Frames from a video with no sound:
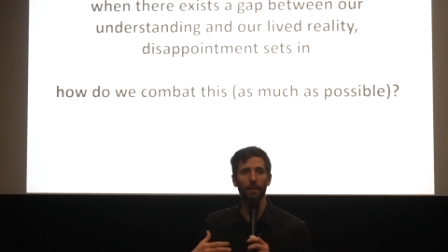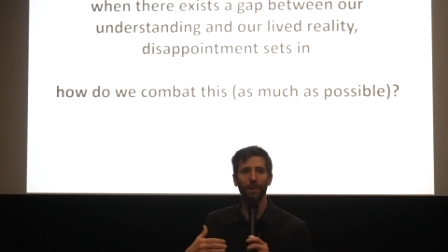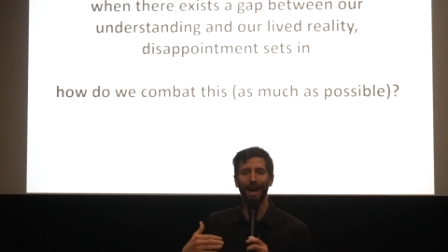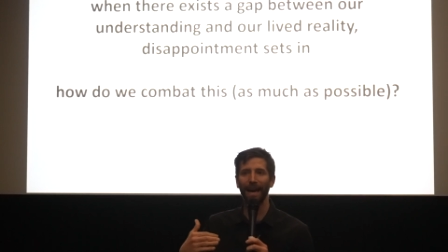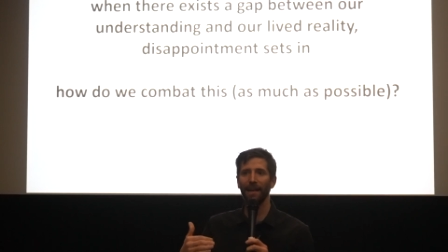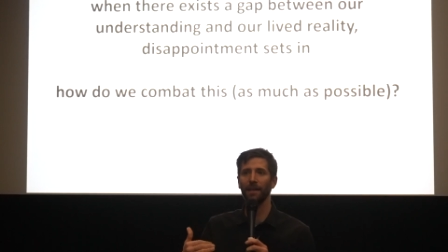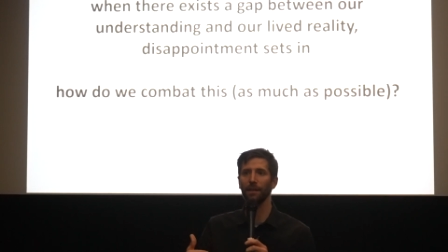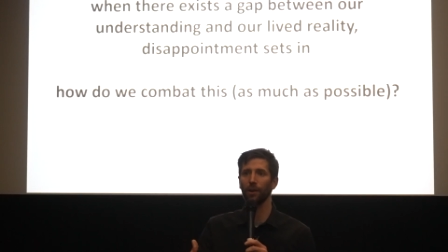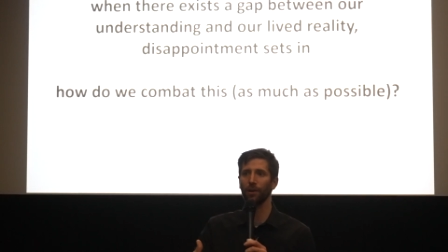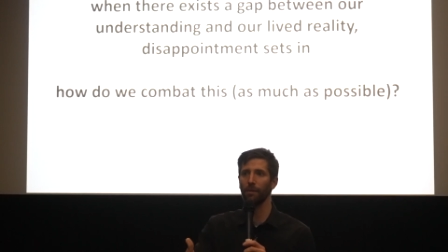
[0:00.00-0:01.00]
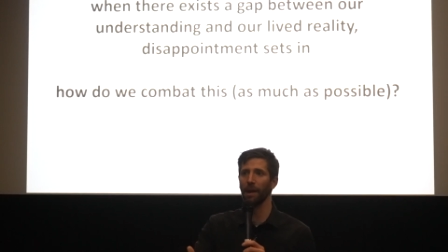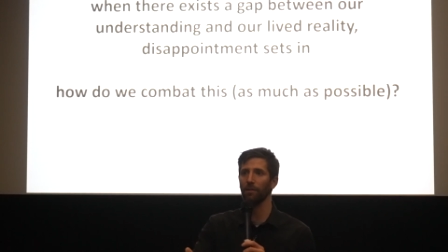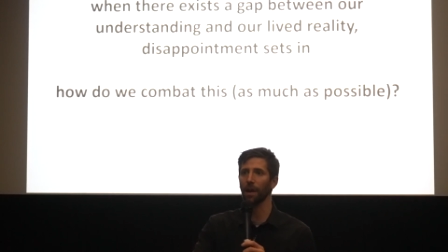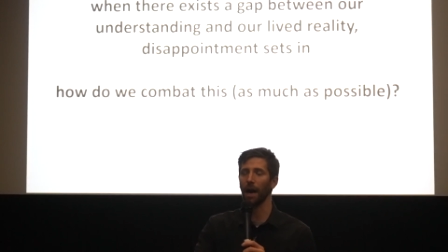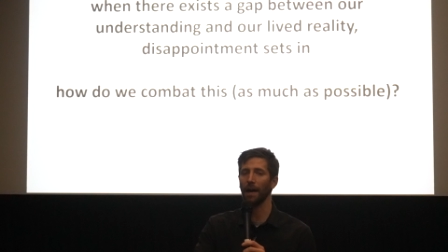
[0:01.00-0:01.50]
but I can learn
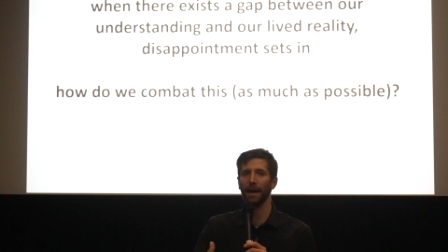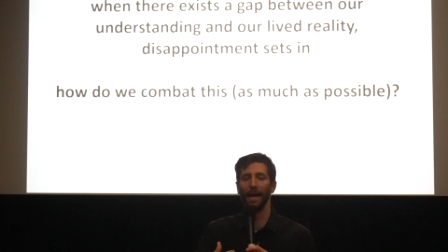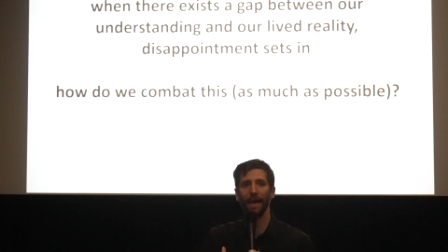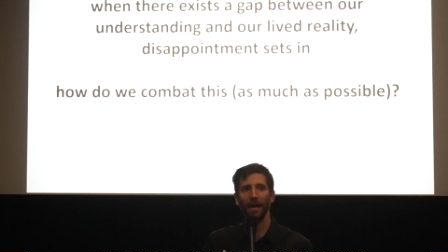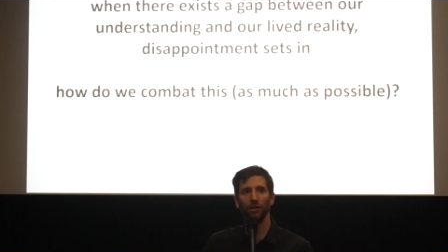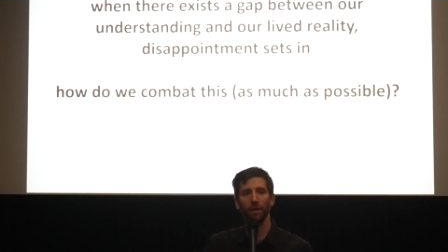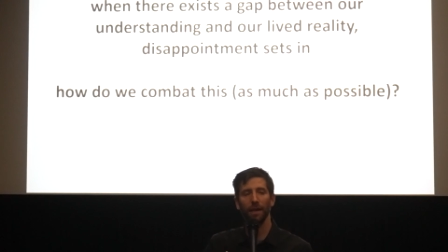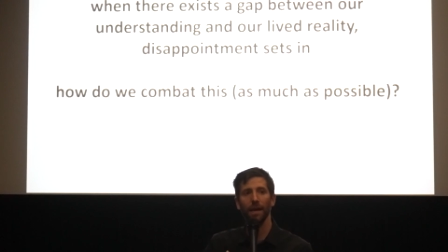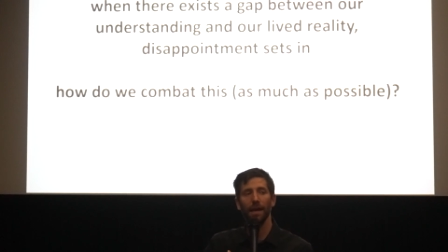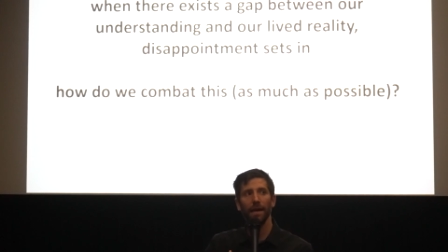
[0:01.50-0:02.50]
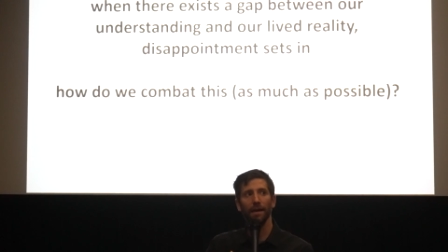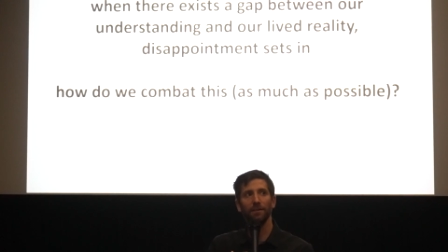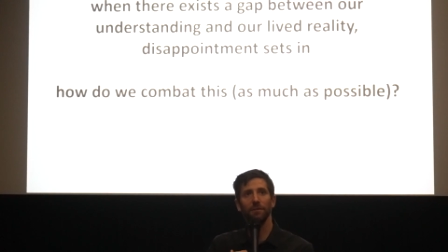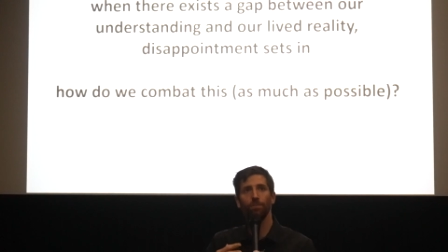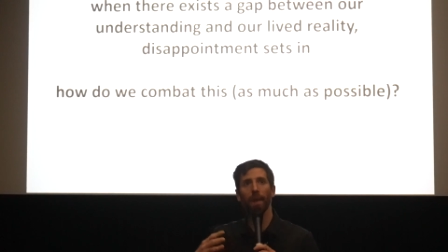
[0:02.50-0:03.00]
about God, and I can actually
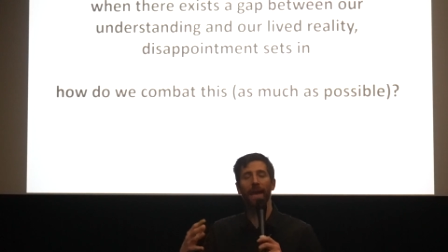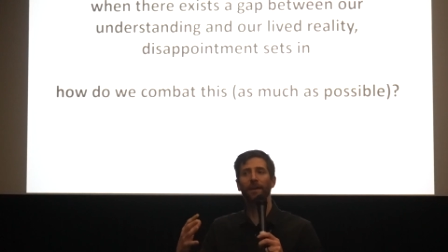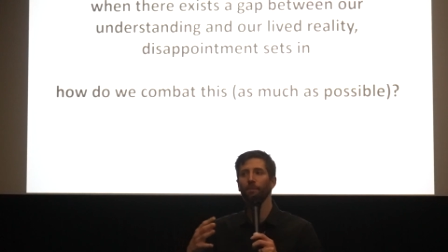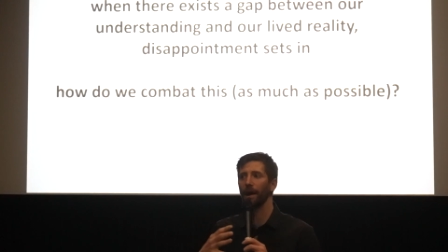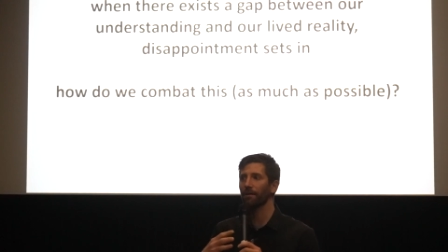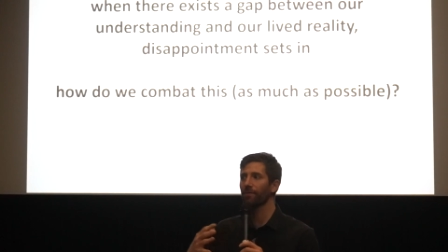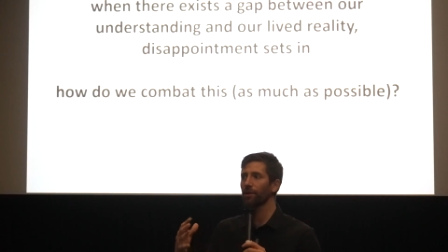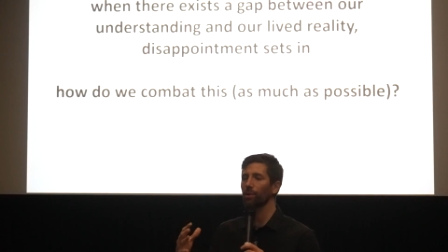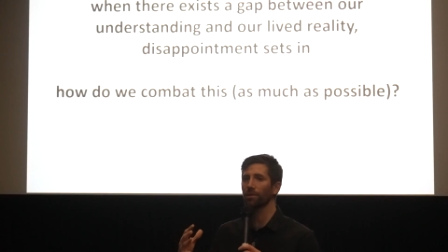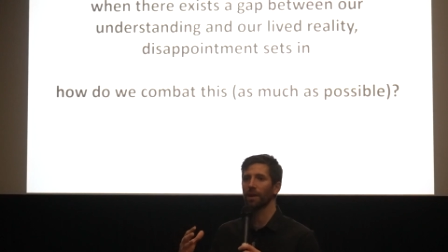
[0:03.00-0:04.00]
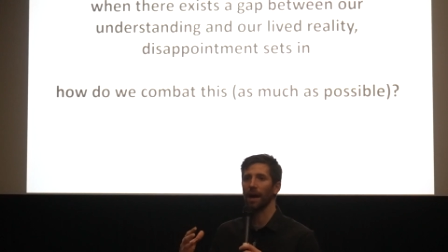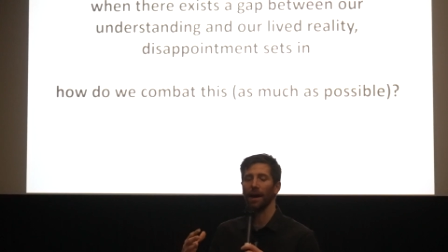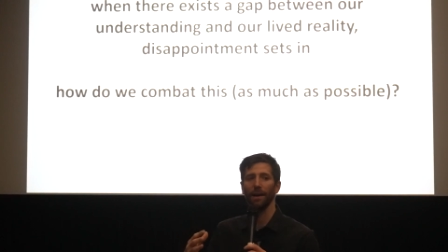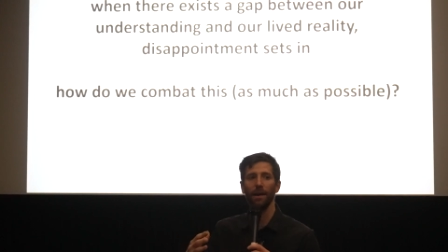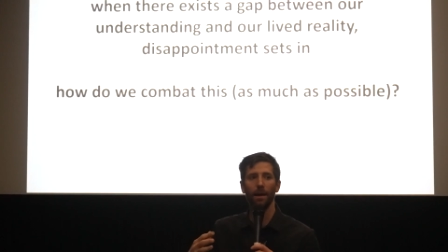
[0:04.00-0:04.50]
expand my view of
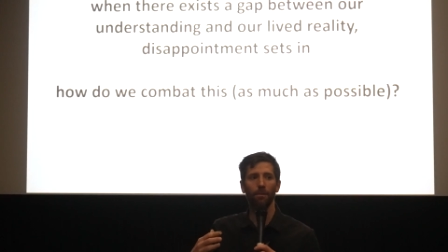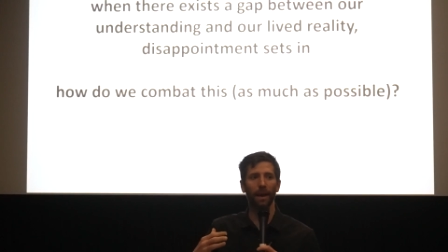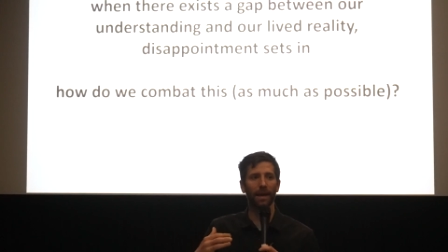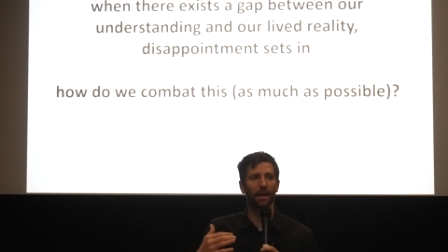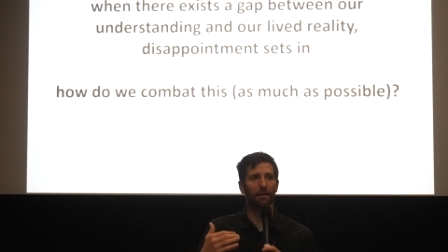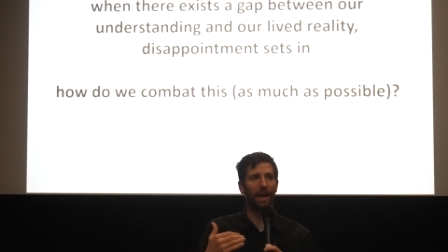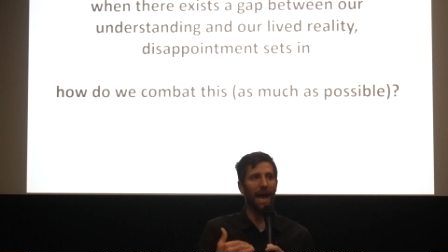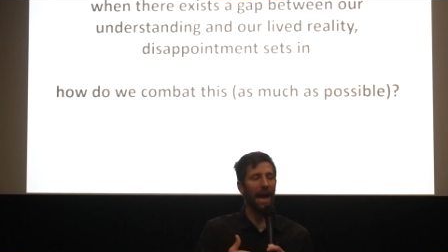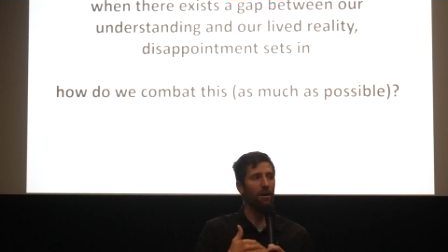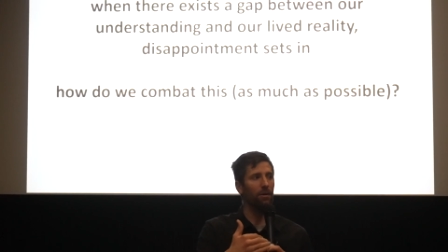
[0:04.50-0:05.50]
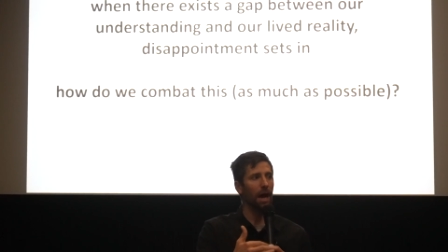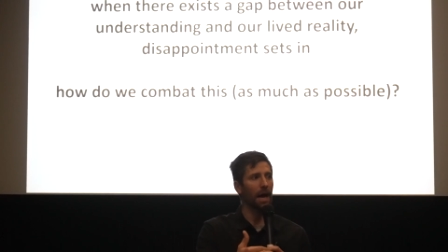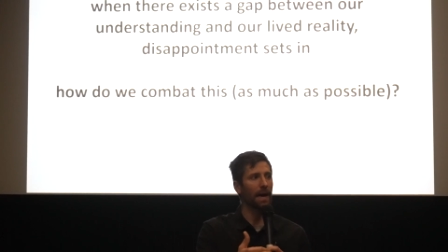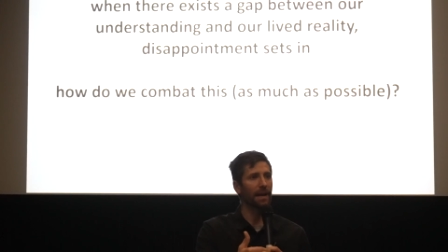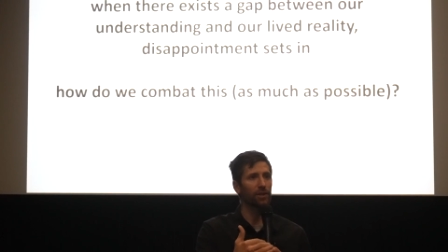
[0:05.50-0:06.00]
God by hearing how
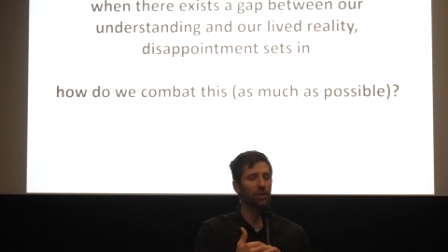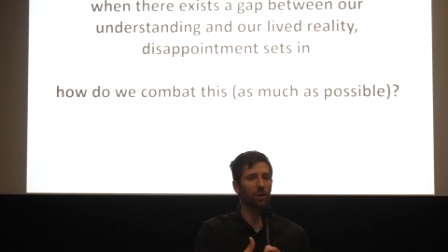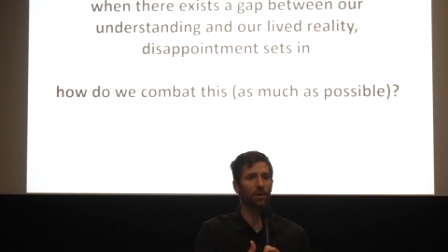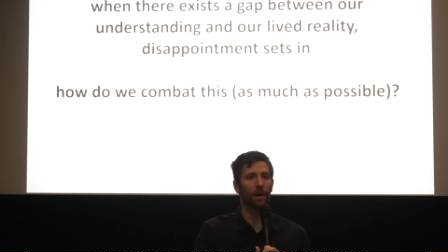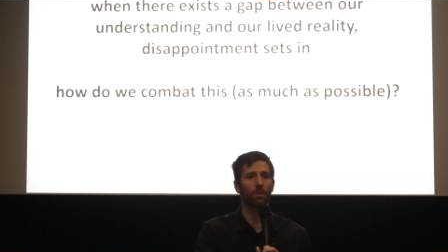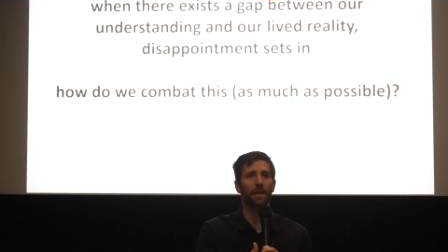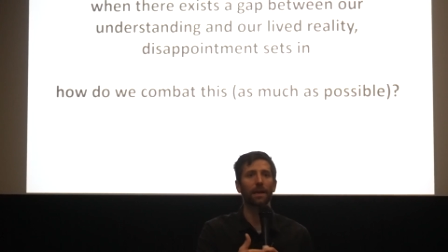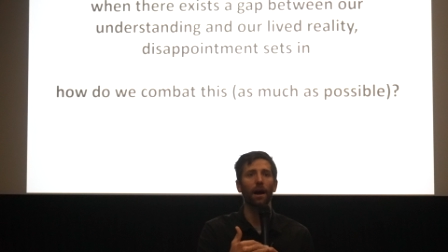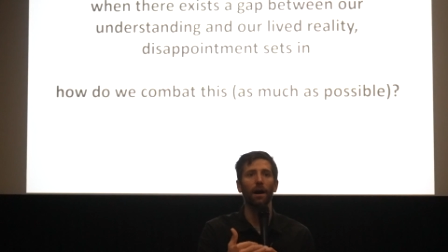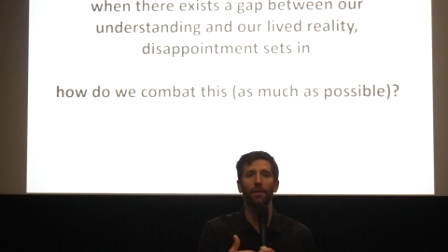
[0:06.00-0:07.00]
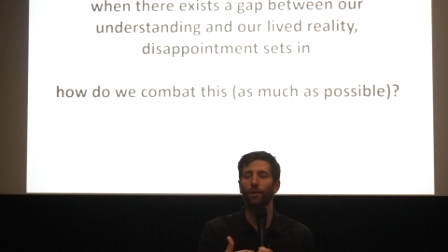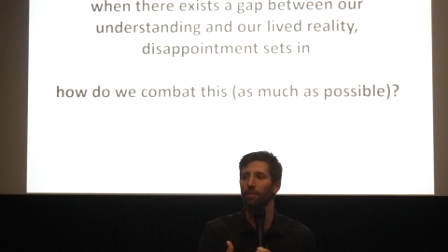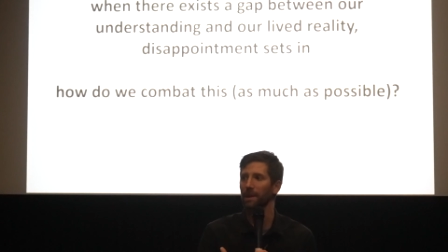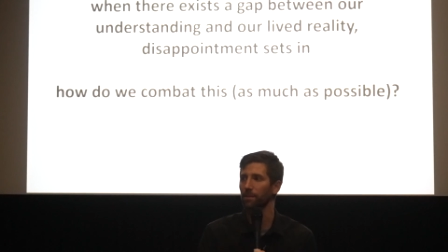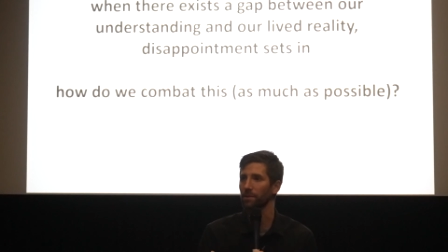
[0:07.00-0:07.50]
God has shown up in other
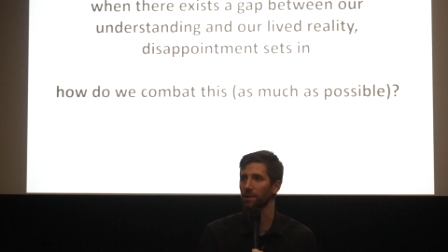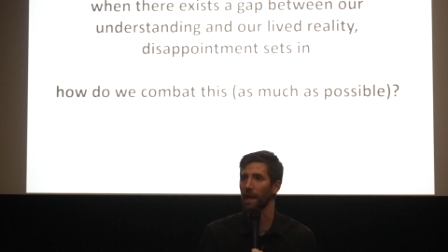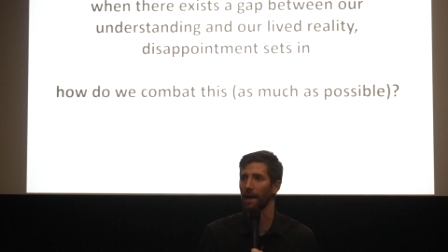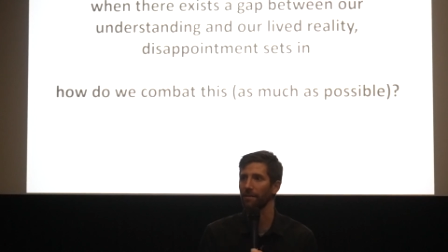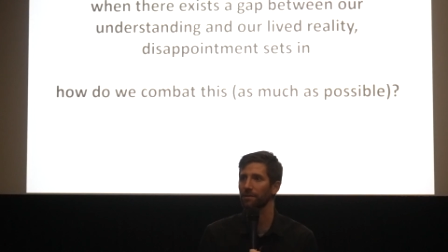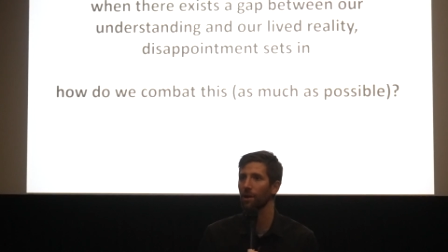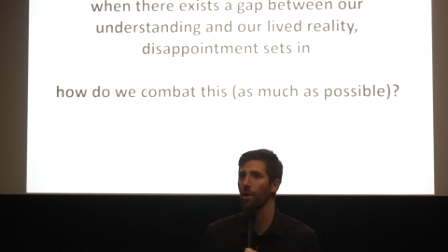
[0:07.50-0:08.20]
people's lives.